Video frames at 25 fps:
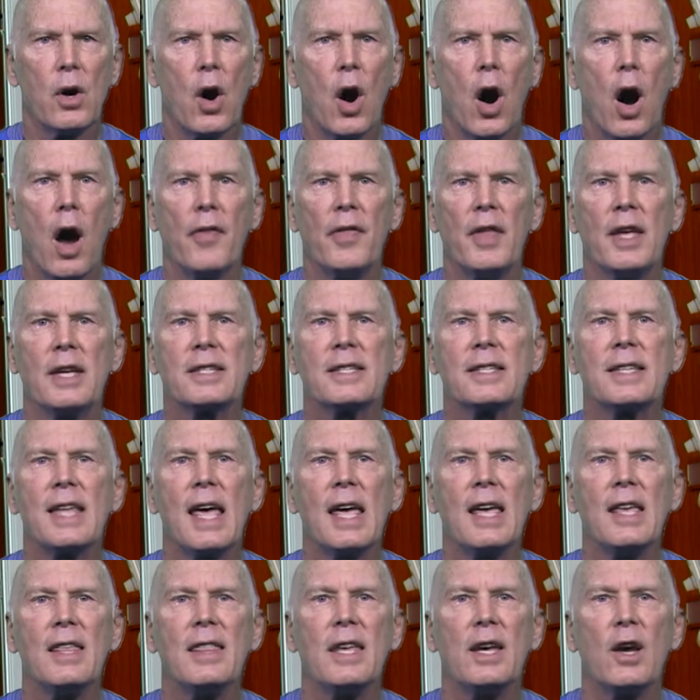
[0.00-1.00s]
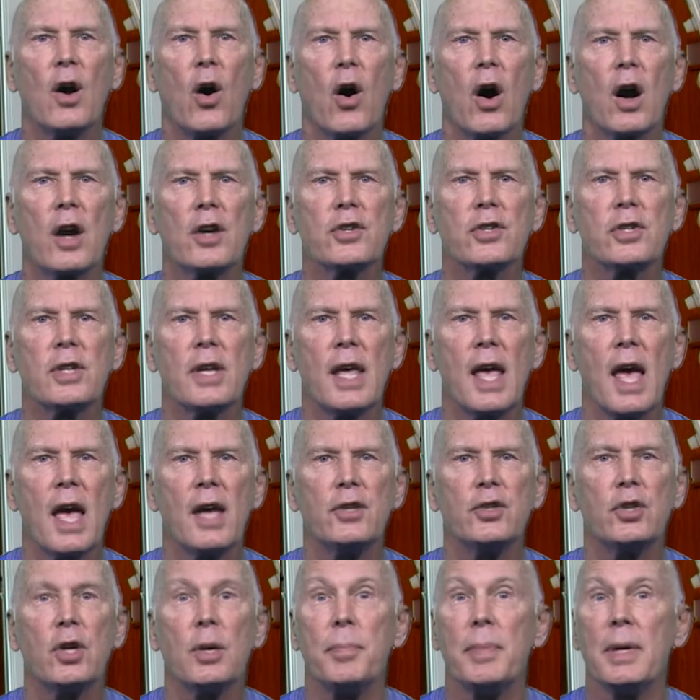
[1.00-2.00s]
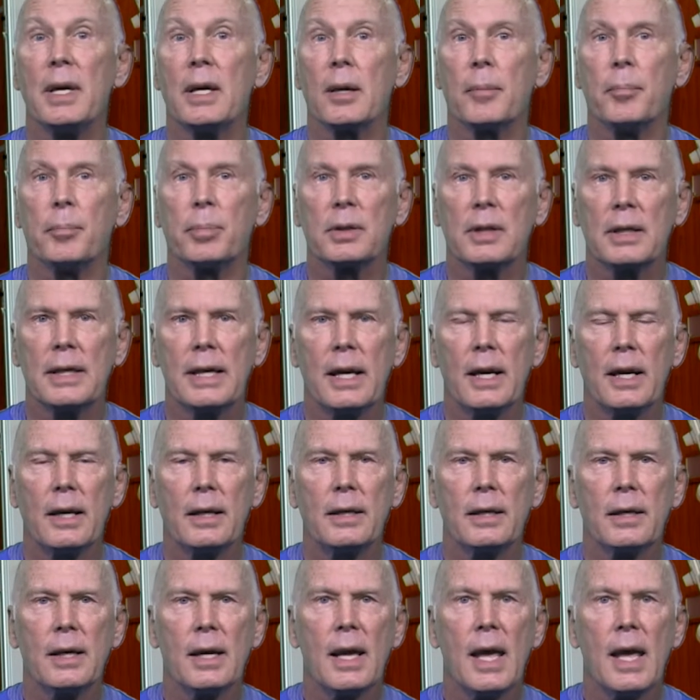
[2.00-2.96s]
On this day, the RCA should be completed